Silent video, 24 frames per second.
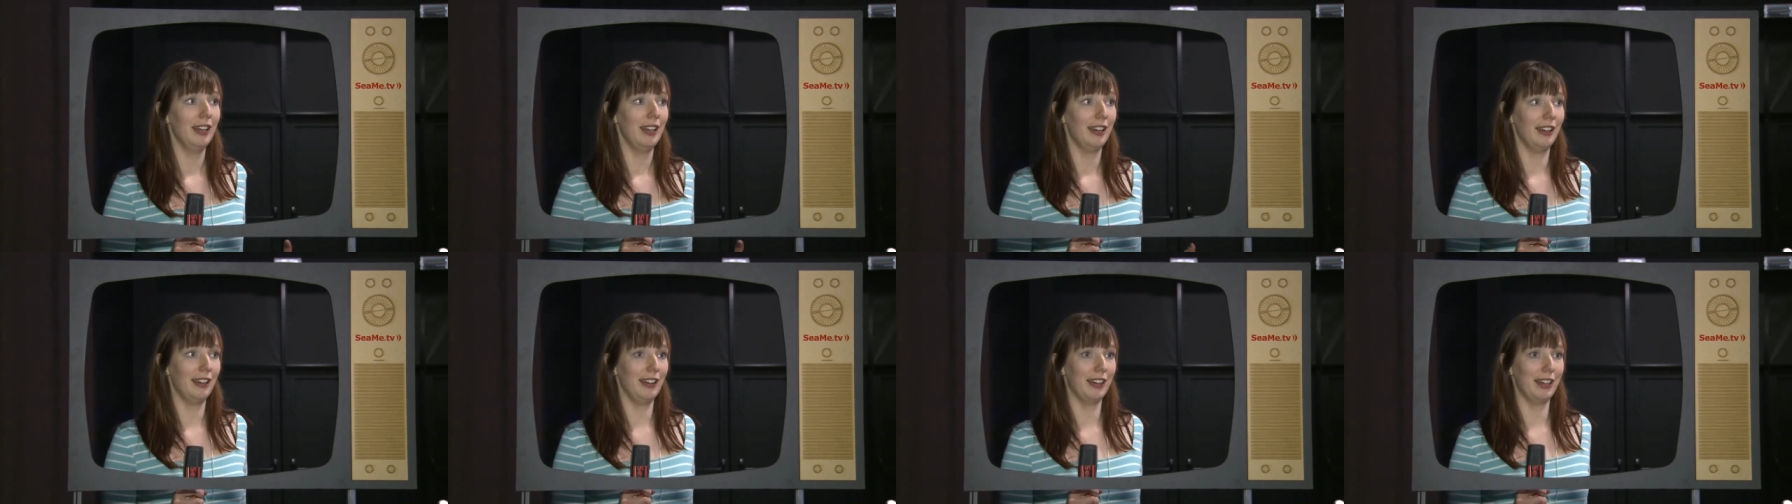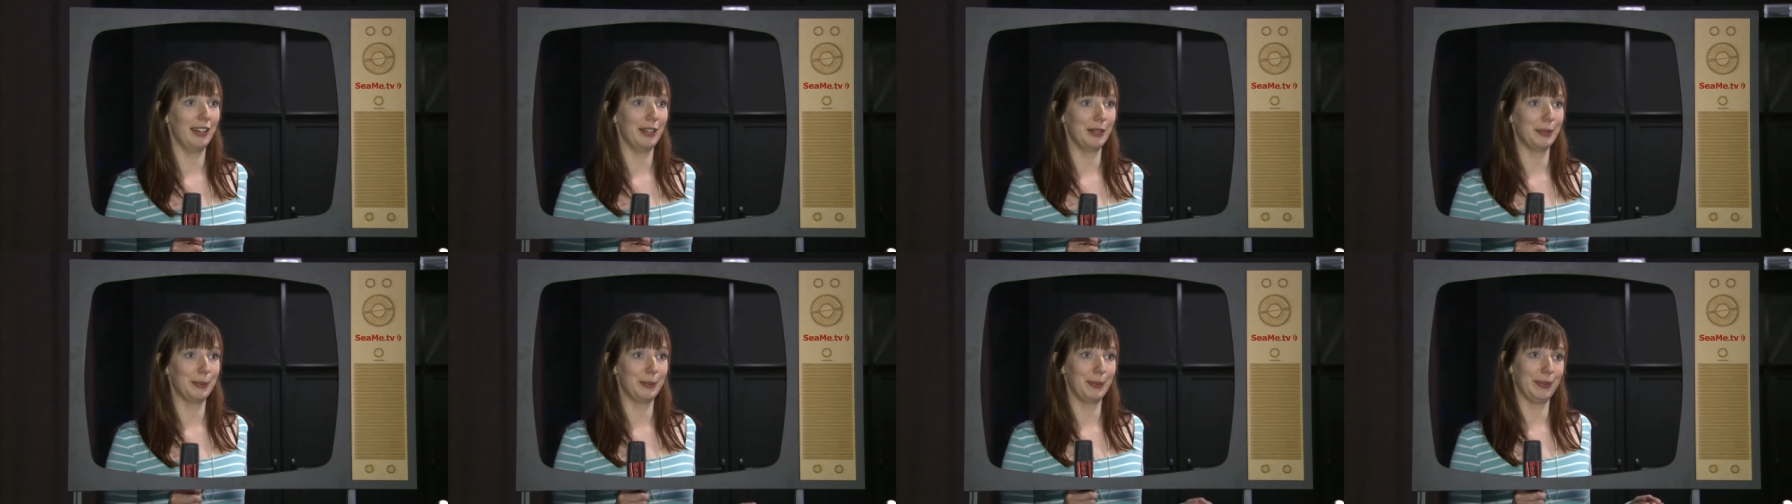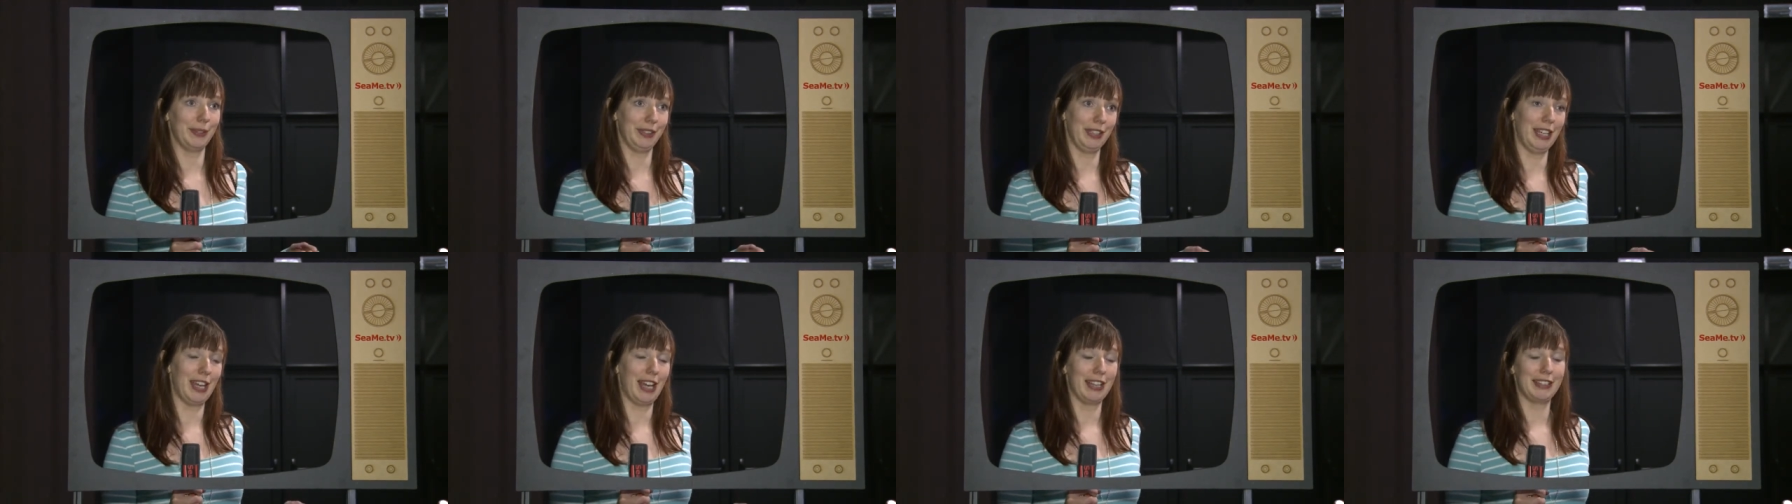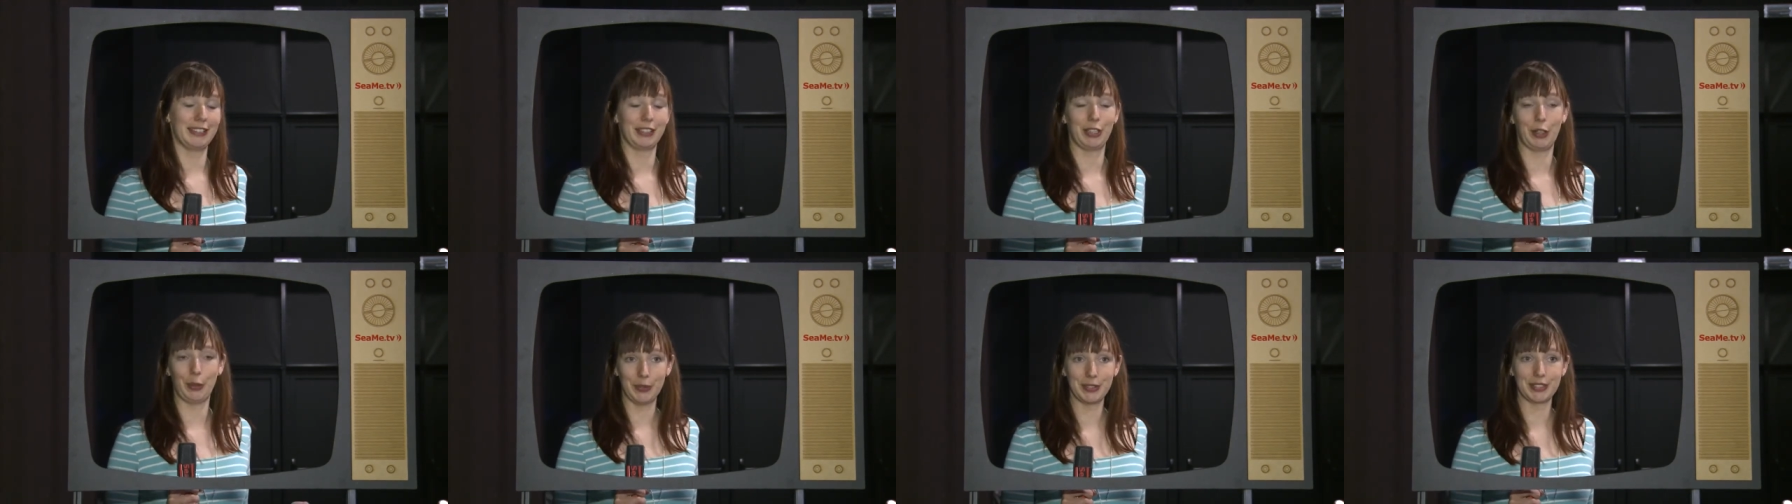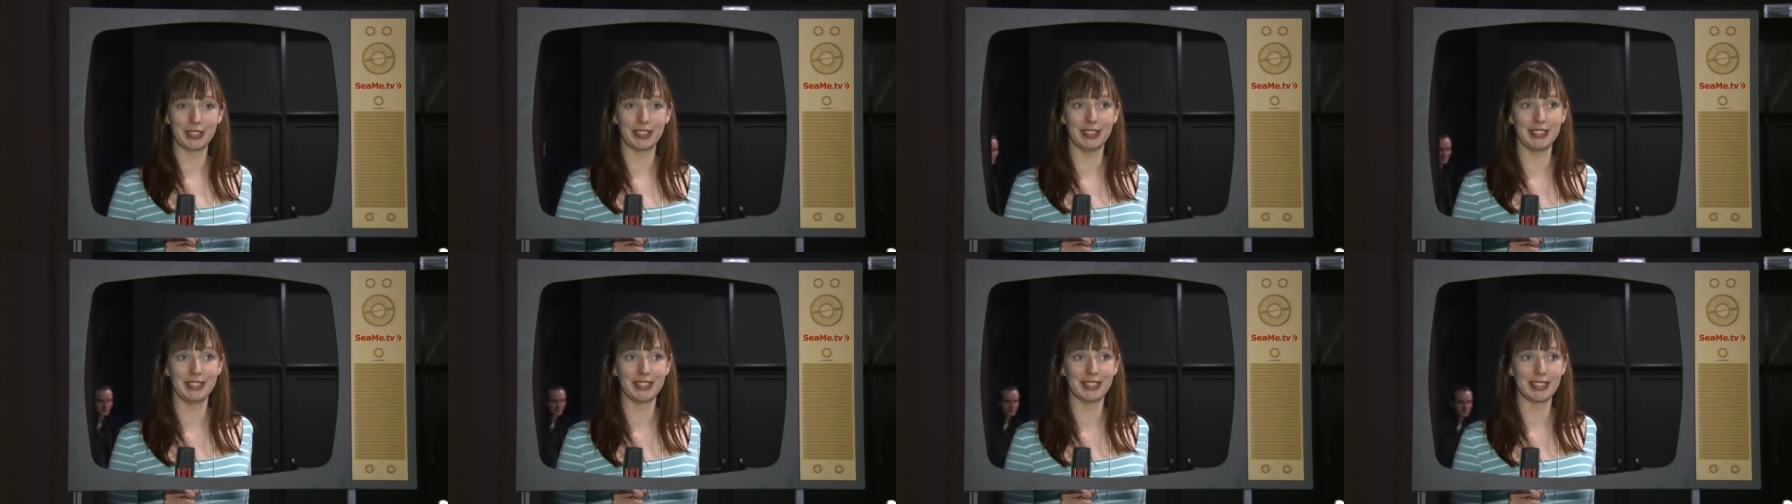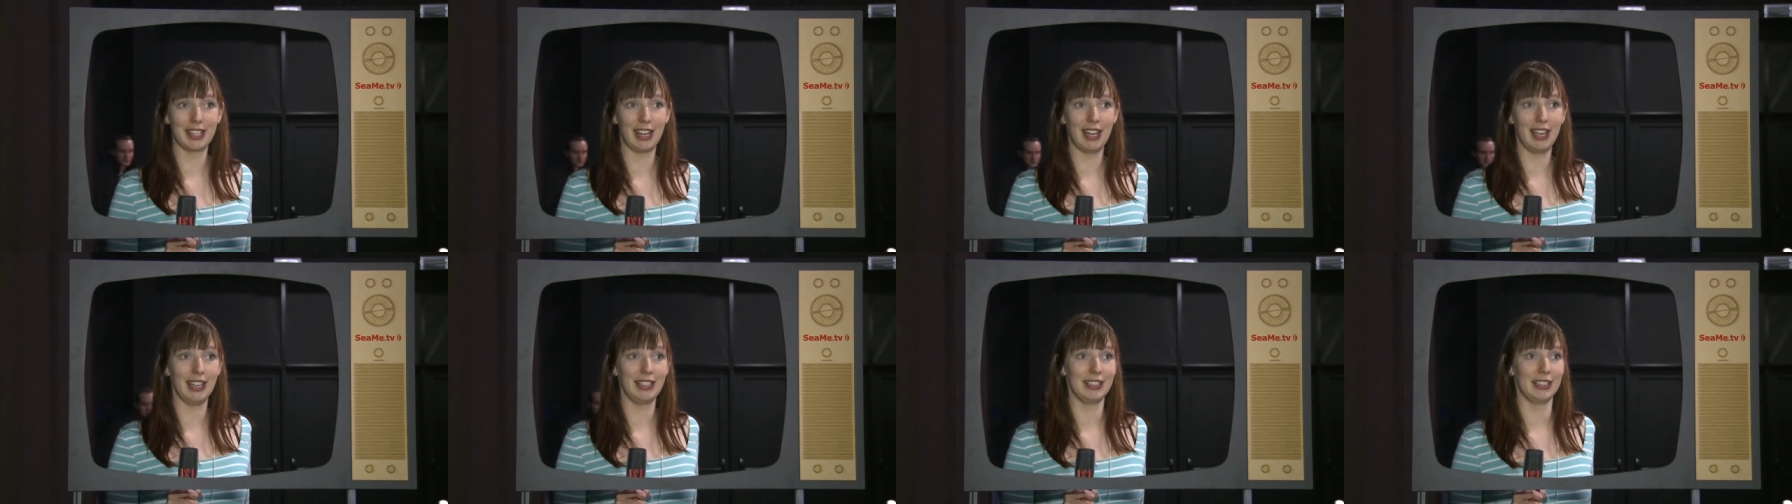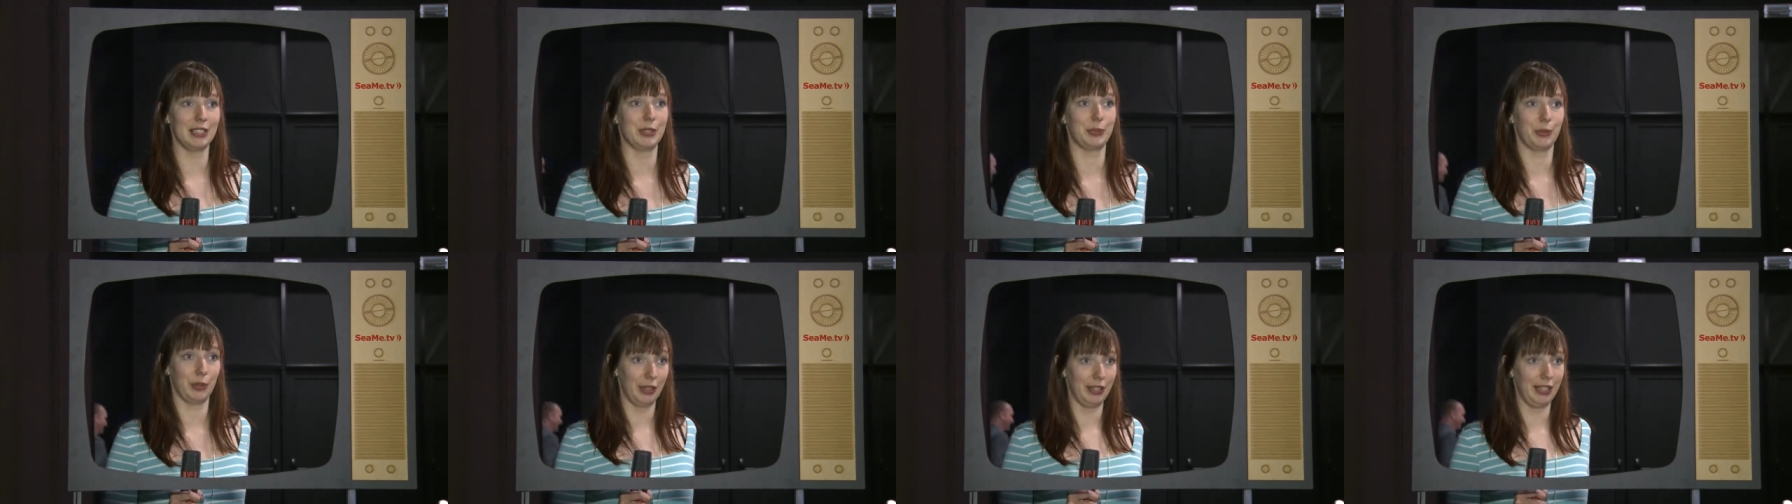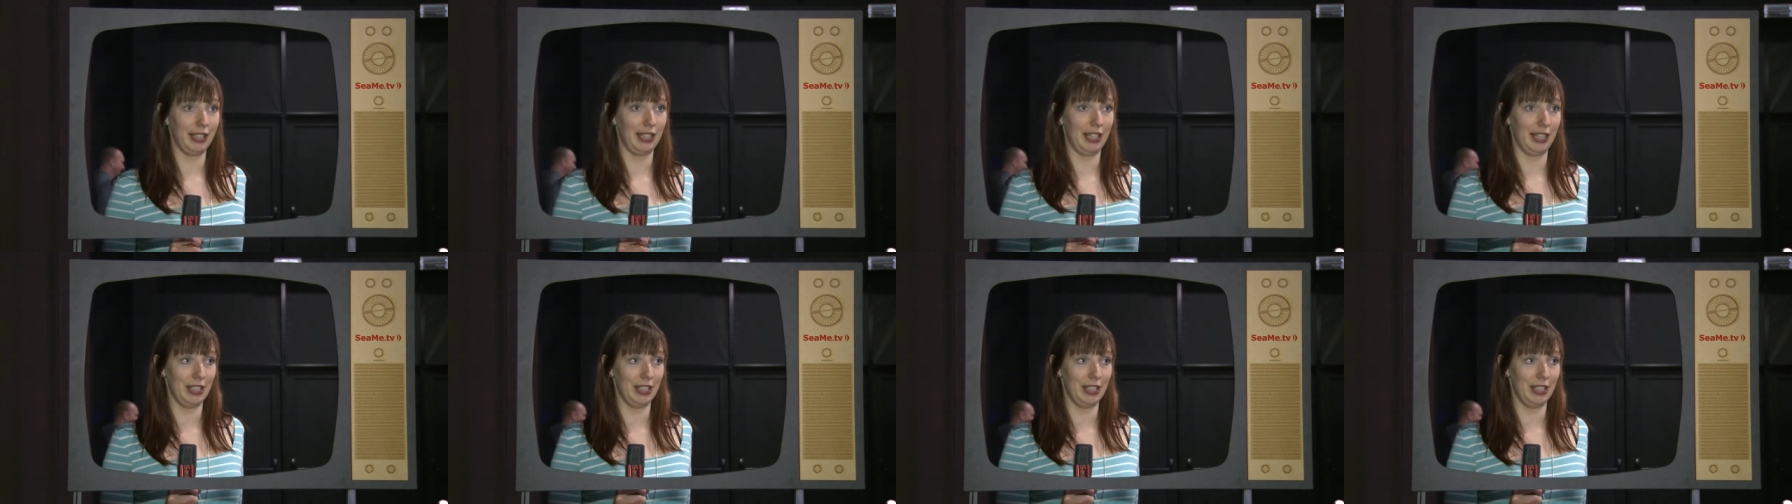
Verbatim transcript: uh, well yeah the content side is very